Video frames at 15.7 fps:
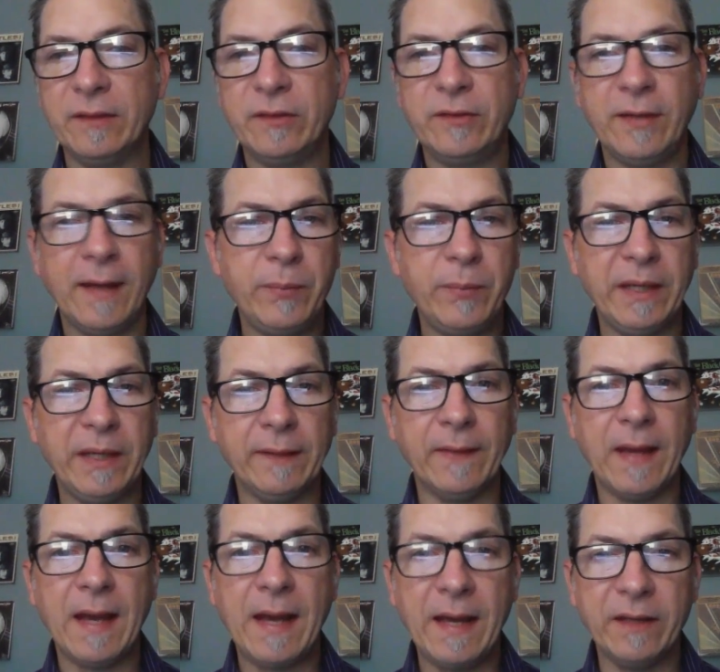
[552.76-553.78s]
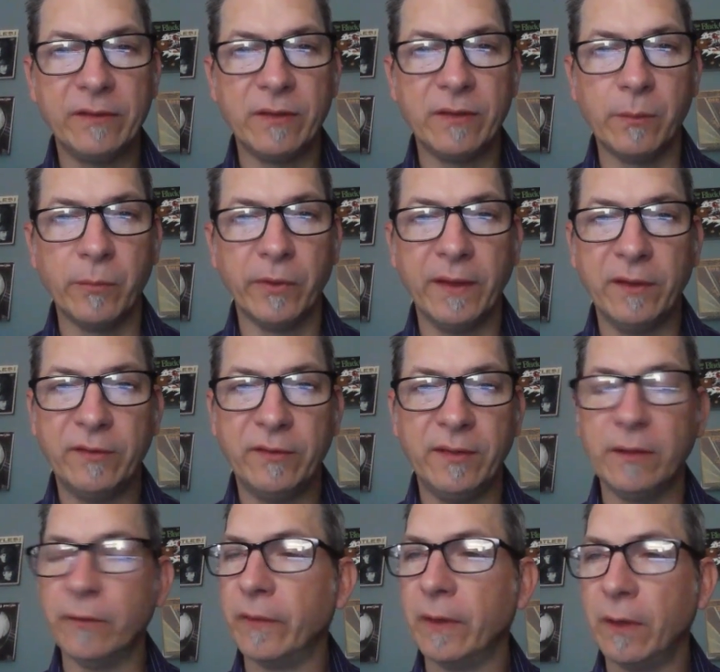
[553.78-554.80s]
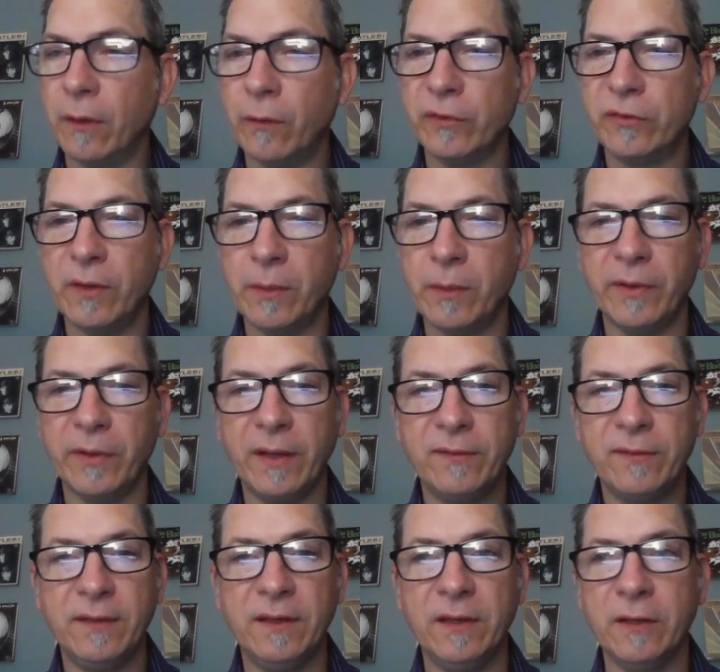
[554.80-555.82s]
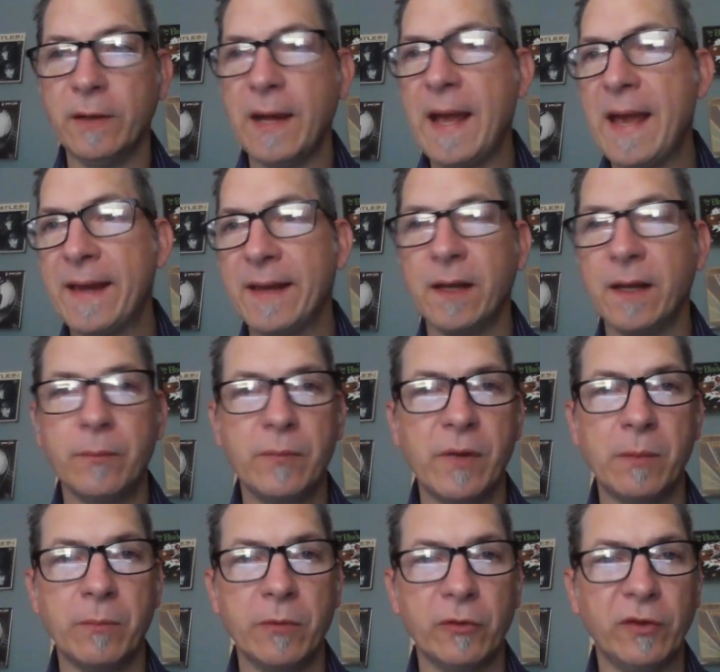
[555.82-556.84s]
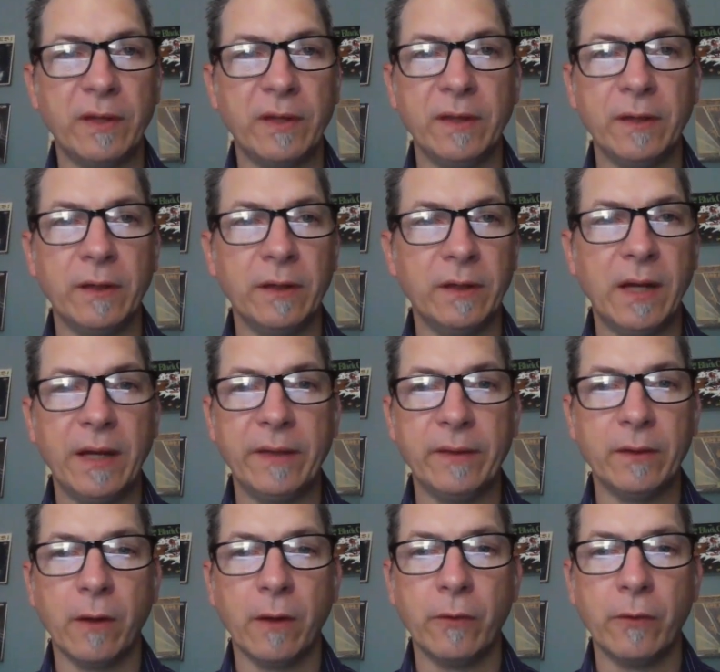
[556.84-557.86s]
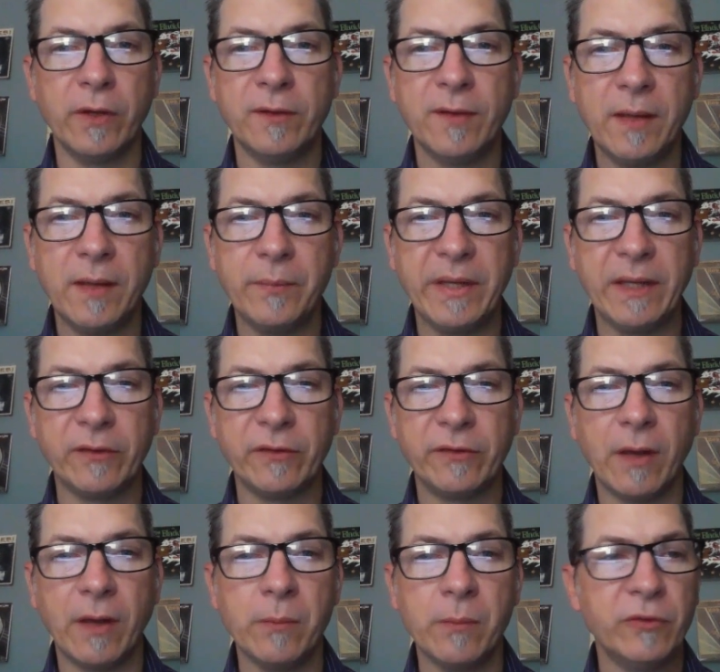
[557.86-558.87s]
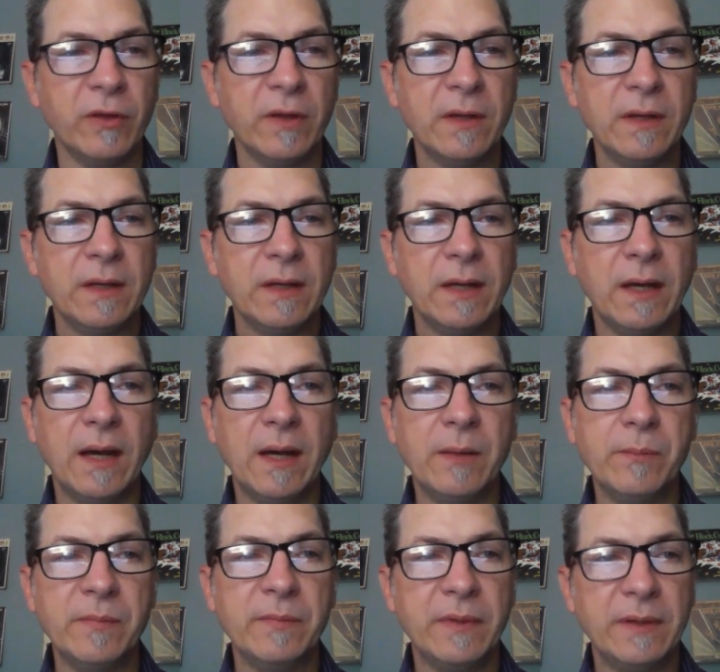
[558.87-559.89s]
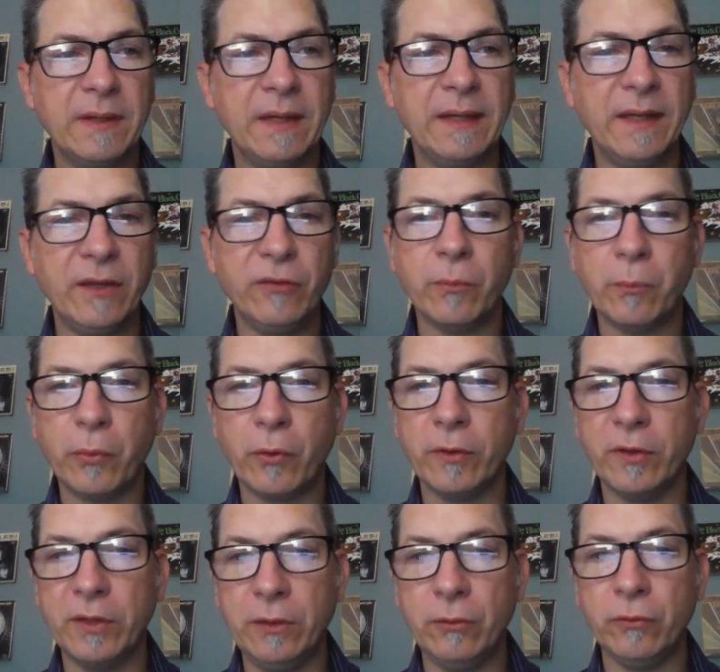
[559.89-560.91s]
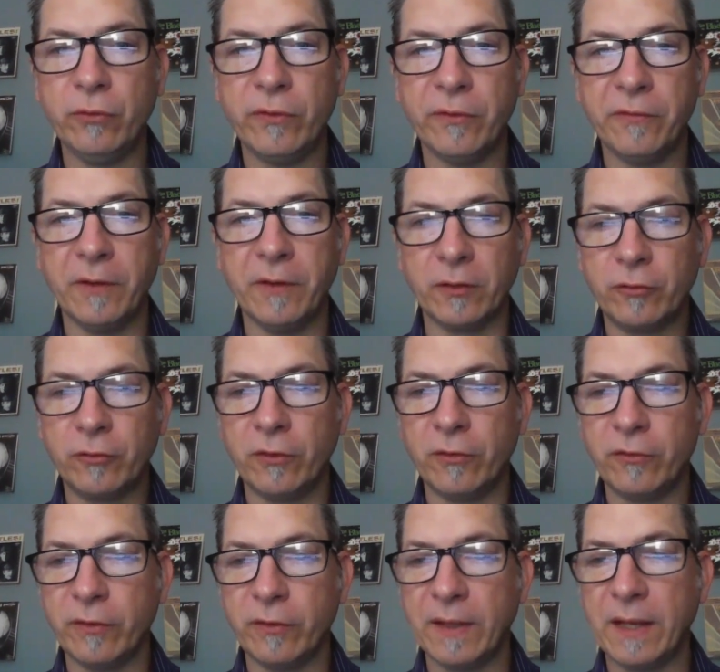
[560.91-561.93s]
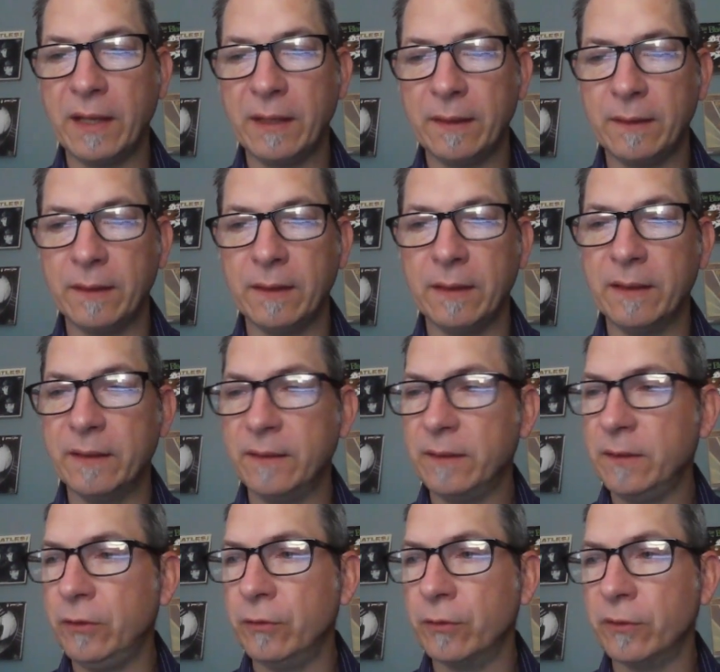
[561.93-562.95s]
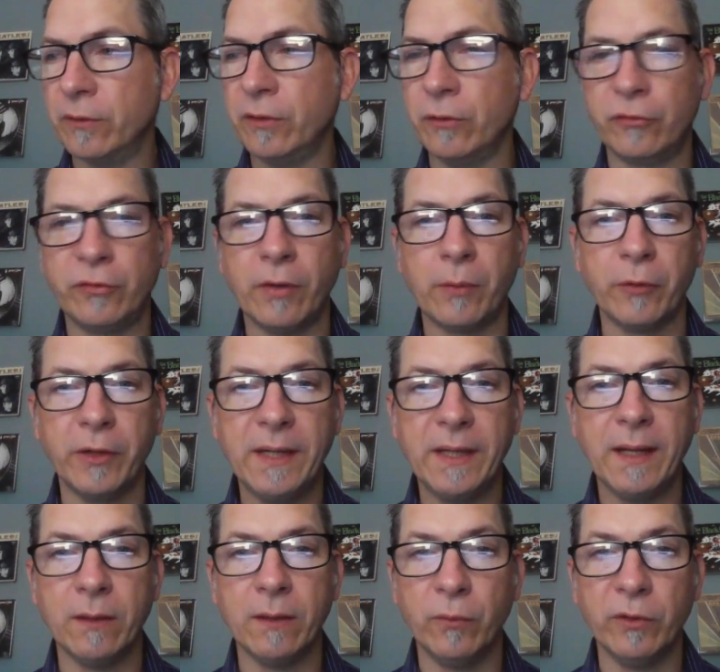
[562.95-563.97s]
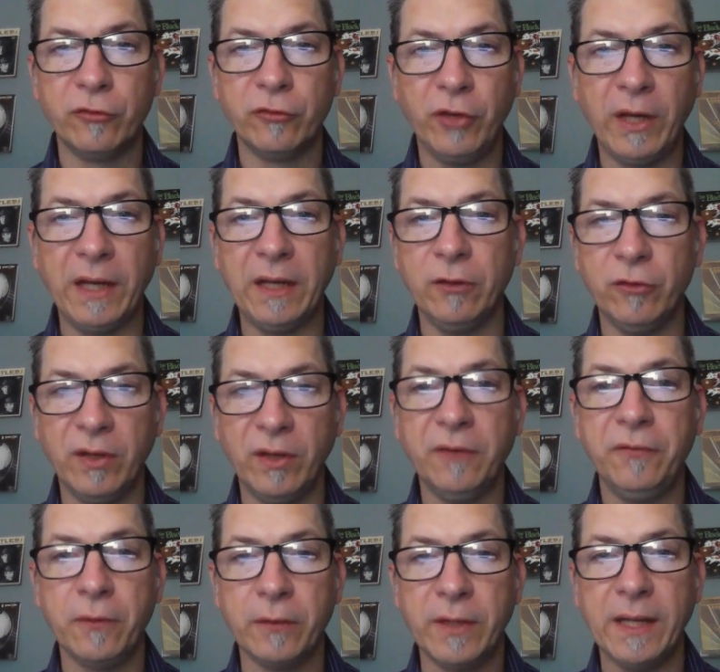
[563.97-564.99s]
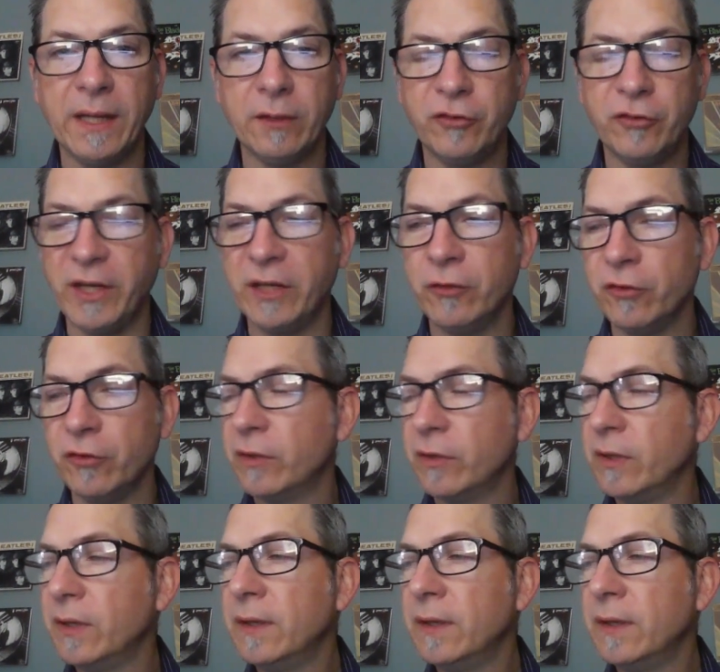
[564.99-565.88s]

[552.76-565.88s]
typing in the highest number they see or the lowest number they see, or adding up numbers on their own and typing in sums. It is important to use the functions so that your summary data will change if your data changes.